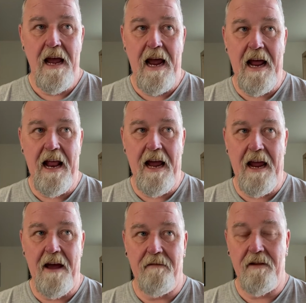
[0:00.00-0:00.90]
And I
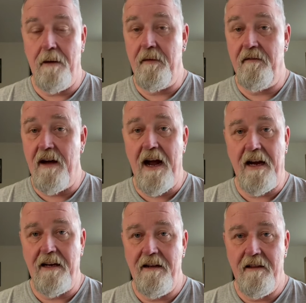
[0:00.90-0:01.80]
have come to
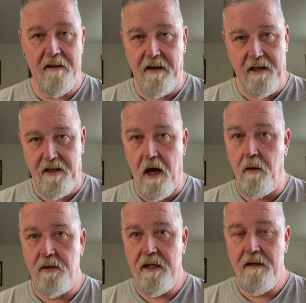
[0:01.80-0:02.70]
find that they don't.